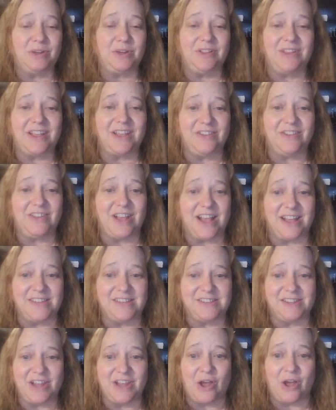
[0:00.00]
want to let you
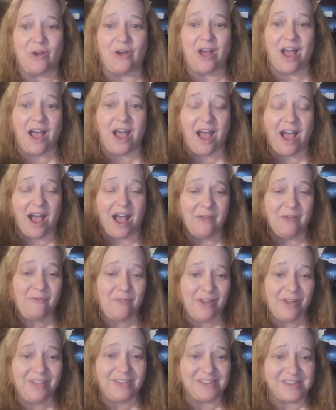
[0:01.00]
guys know I
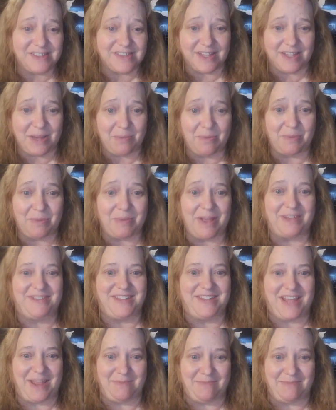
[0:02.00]
fell asleep about
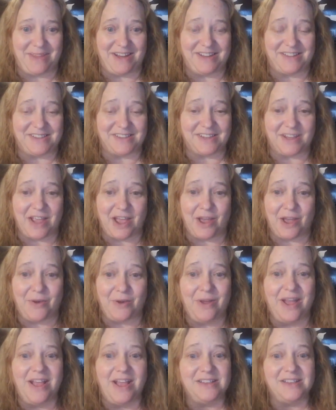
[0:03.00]
10 minutes ago,
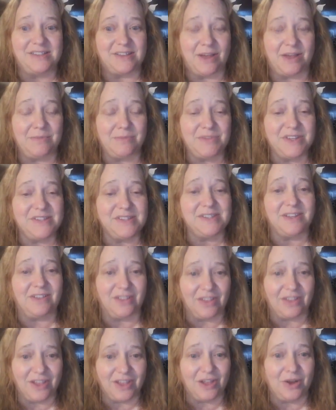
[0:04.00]
so I'm just a
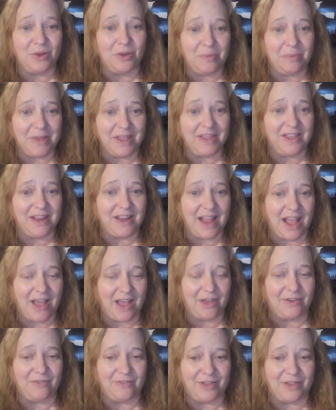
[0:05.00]
little bit
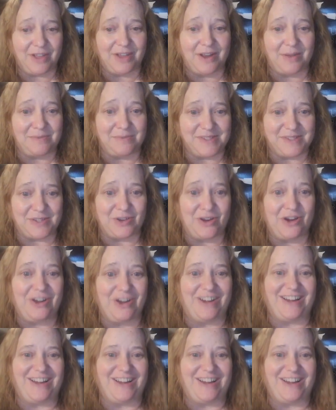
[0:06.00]
out of it. I'm sorry.